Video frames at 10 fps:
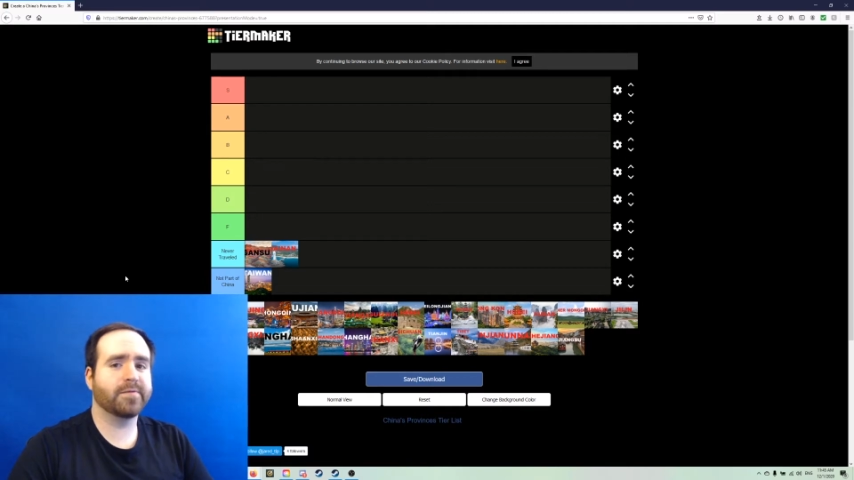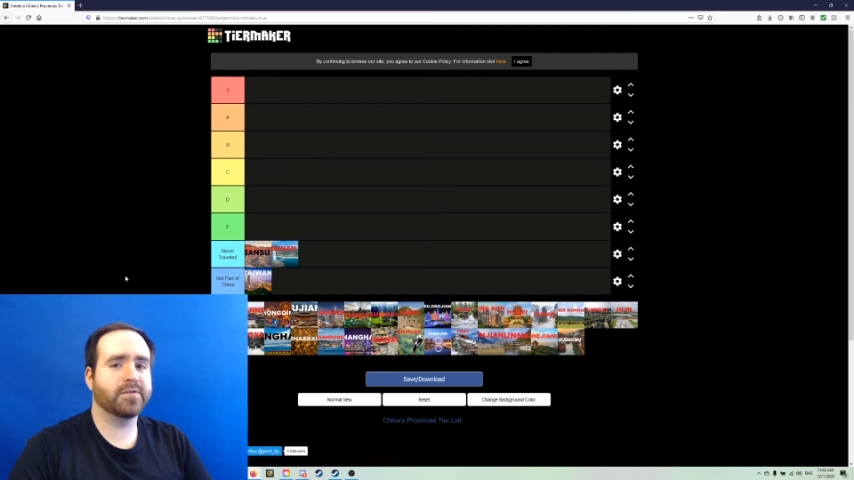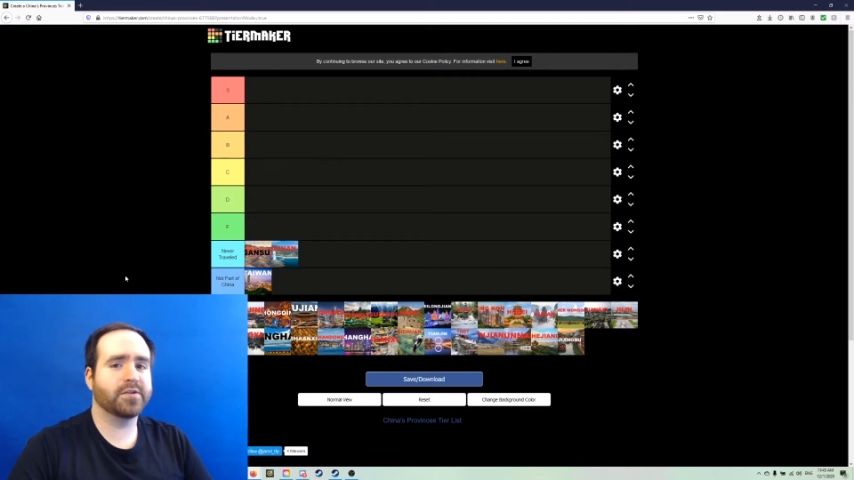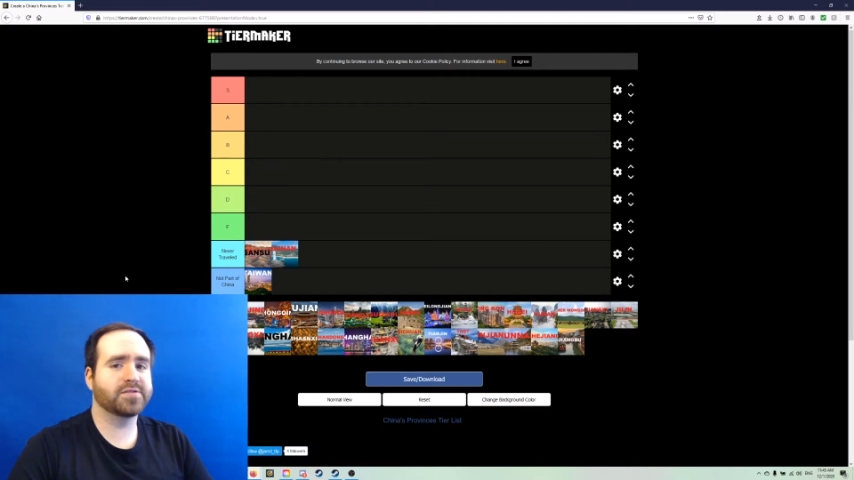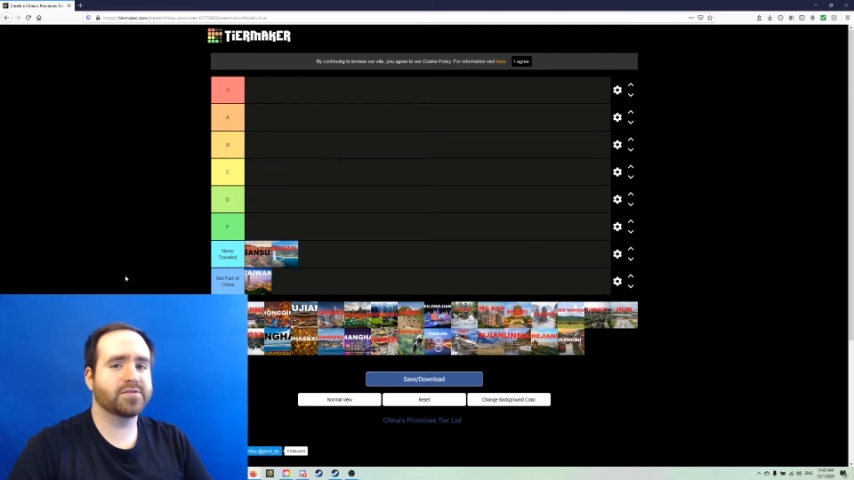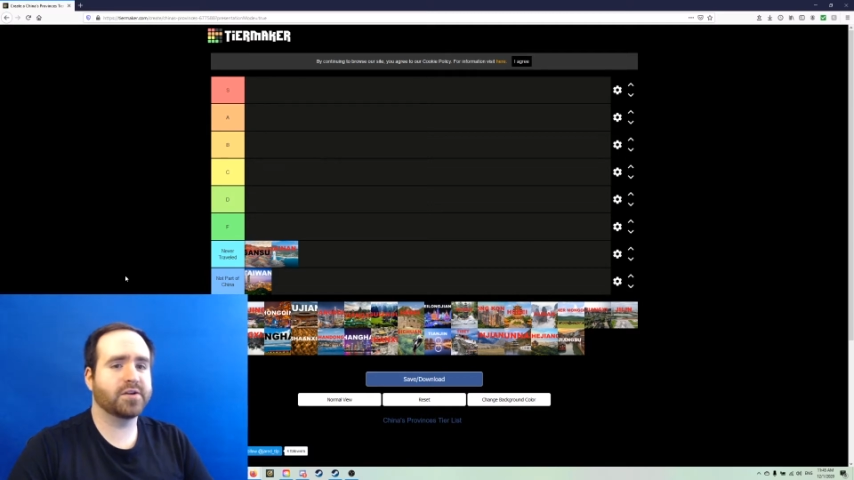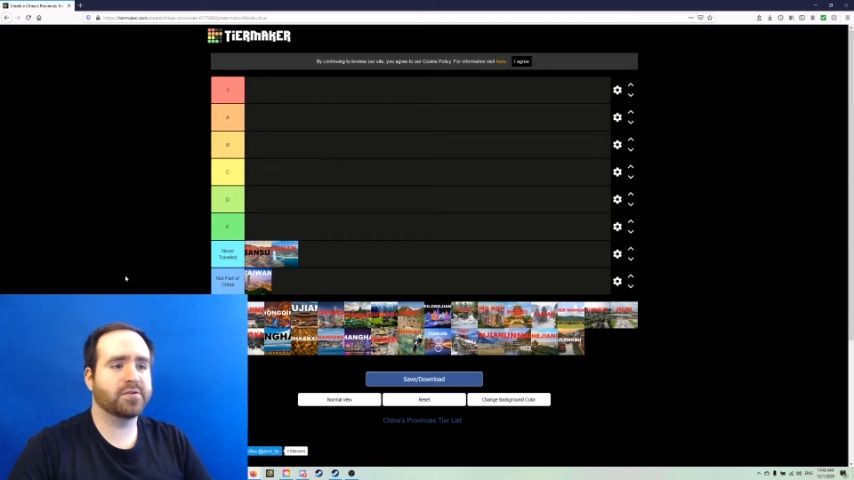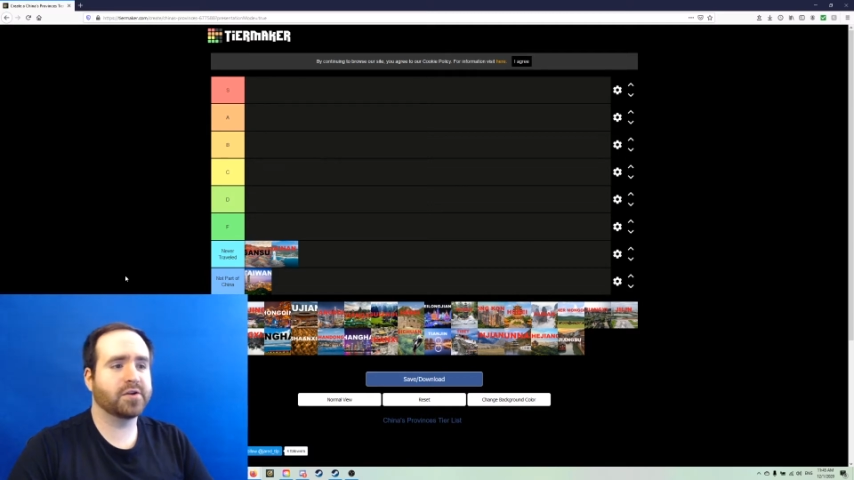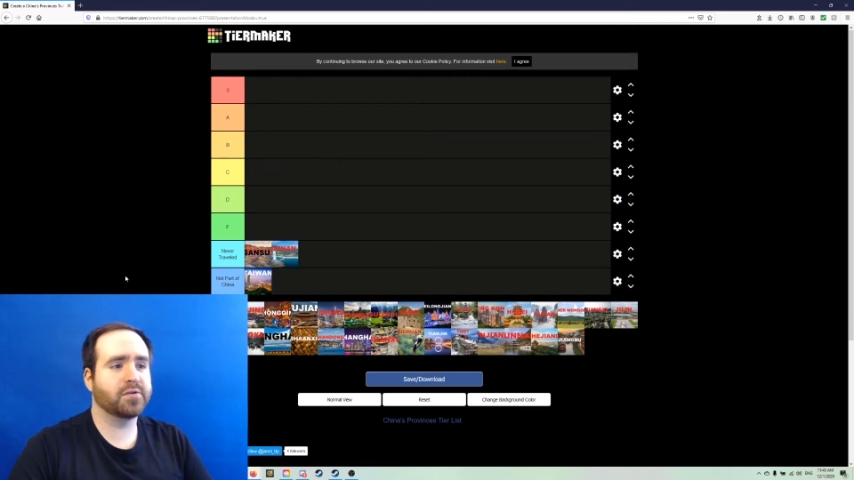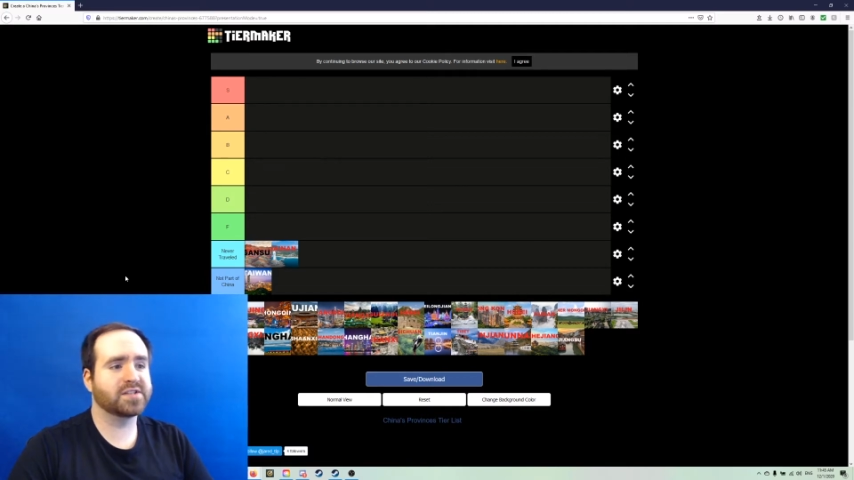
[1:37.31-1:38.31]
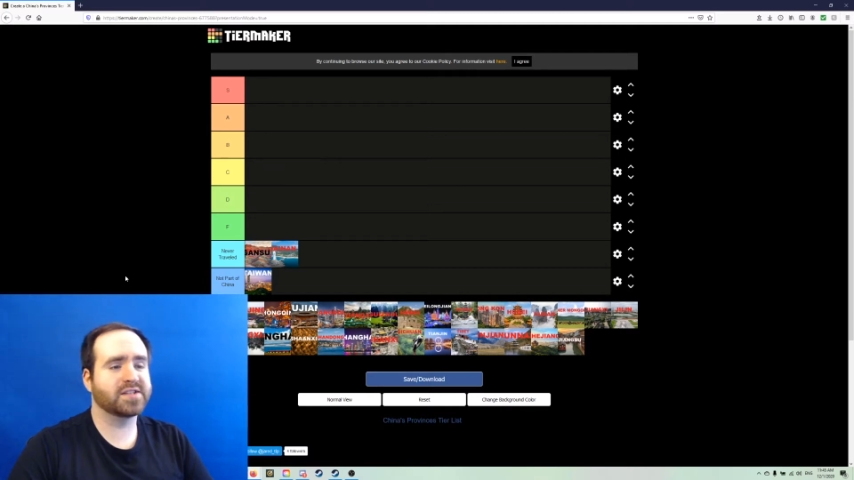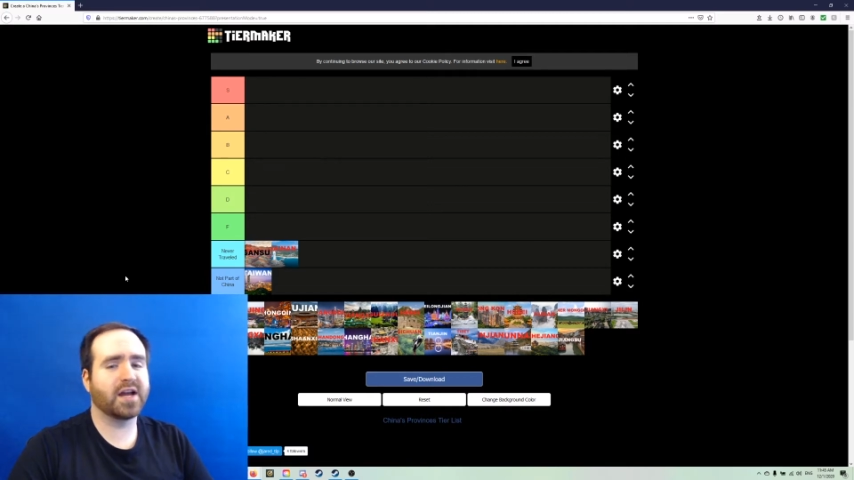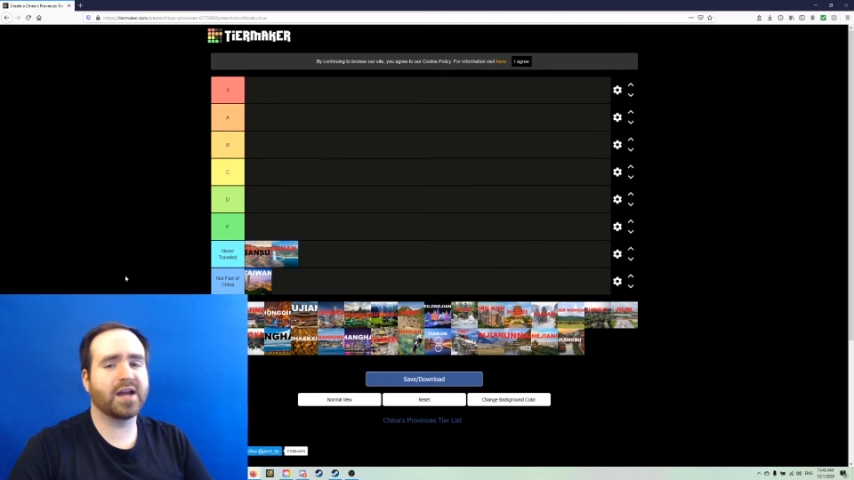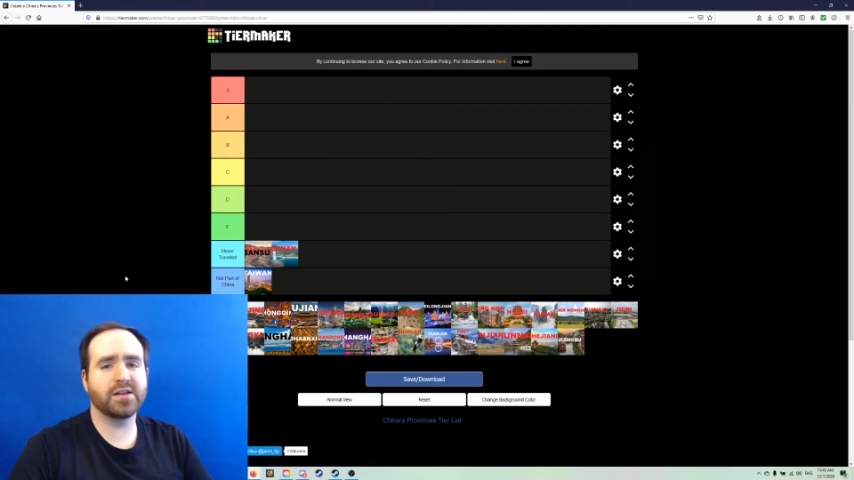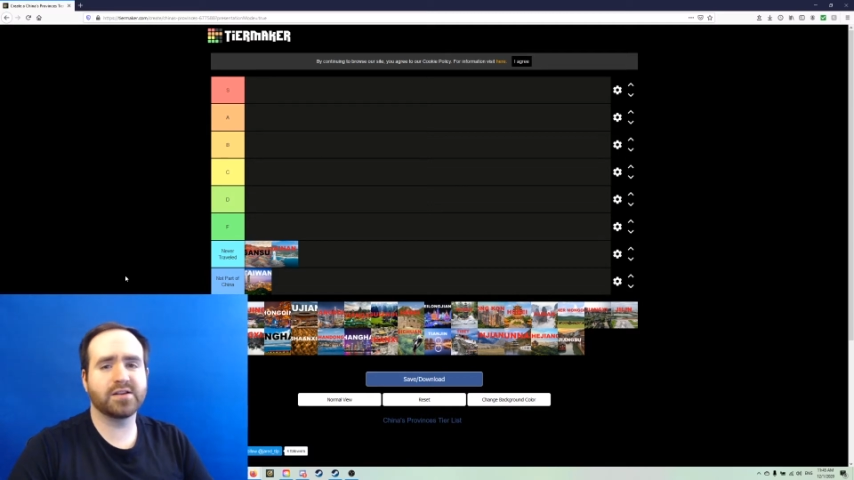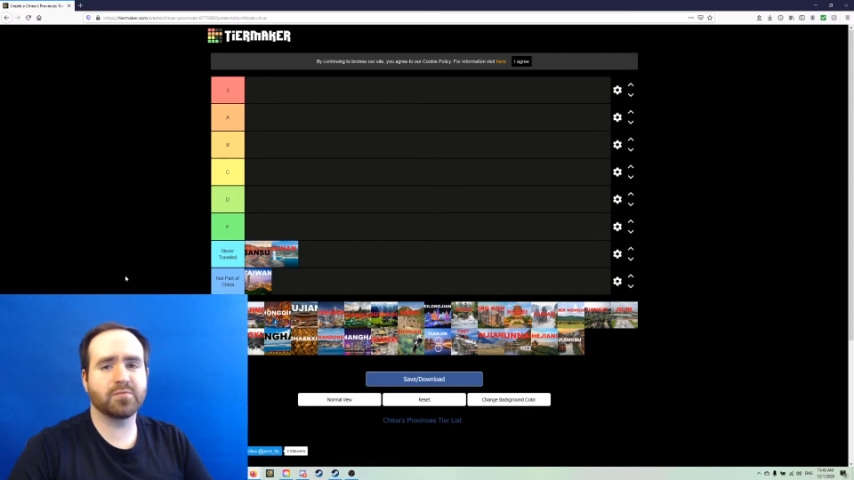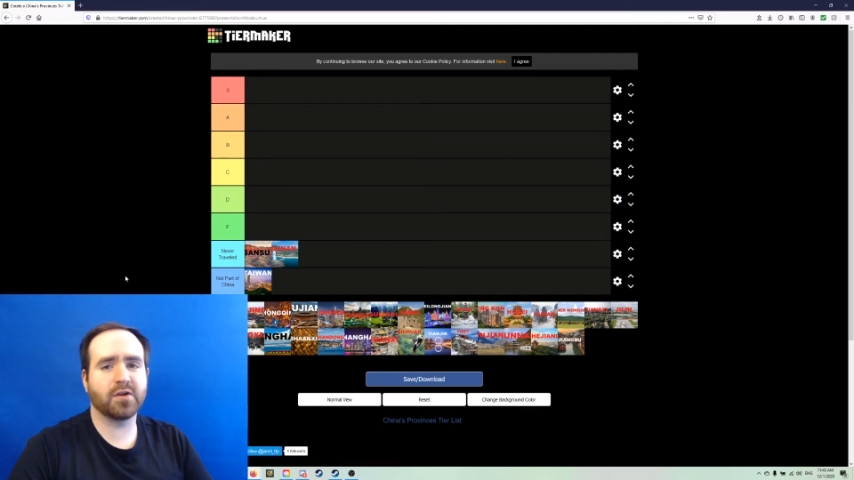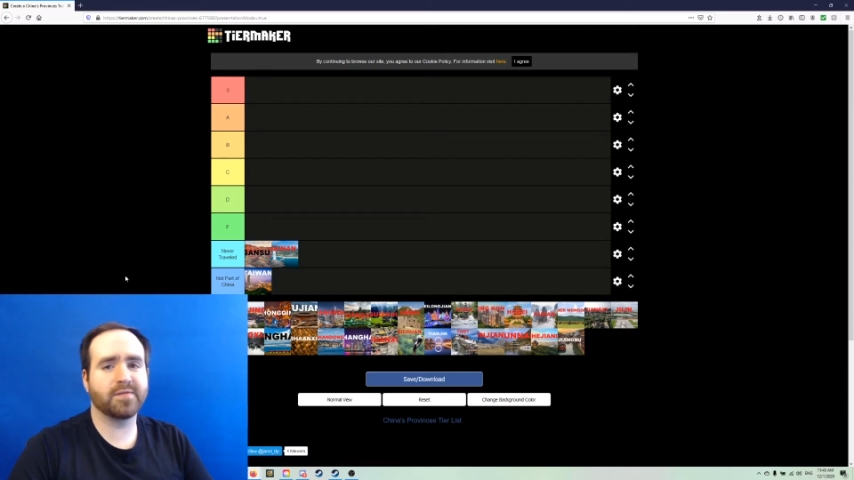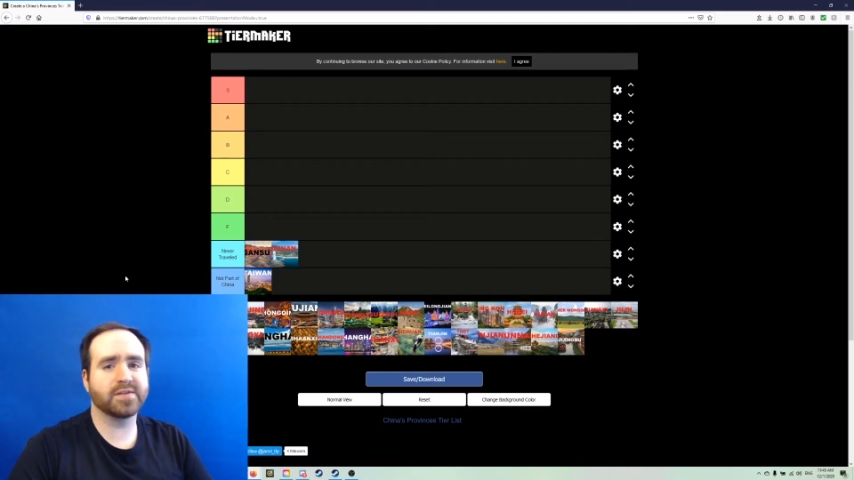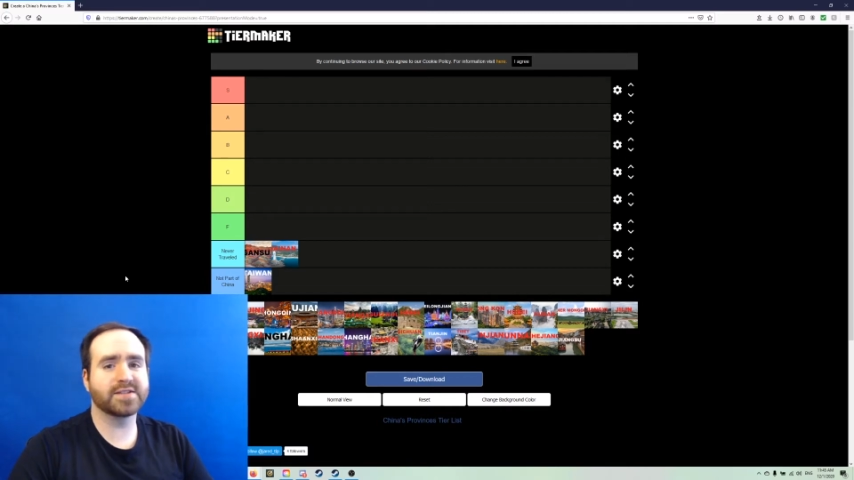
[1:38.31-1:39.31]
For those who don't know, it's an island
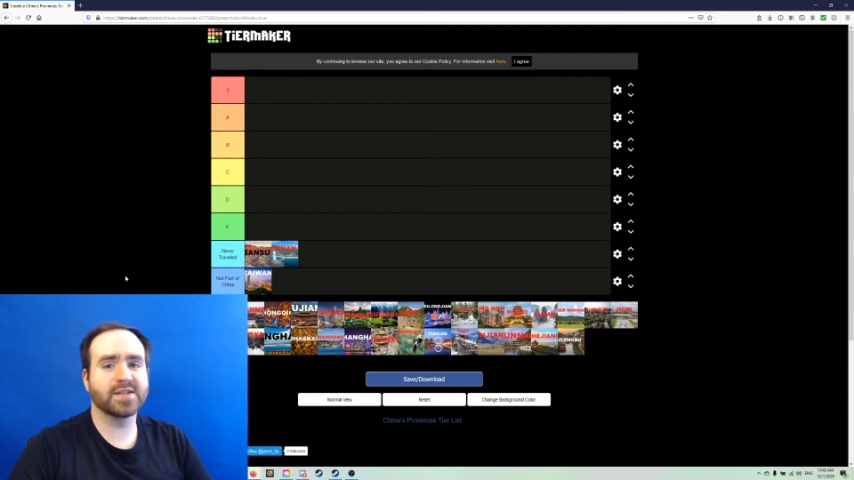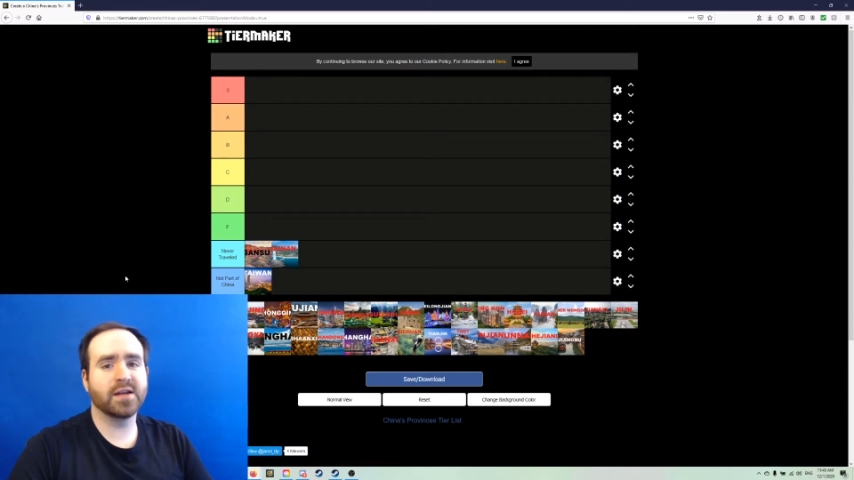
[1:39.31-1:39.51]
province,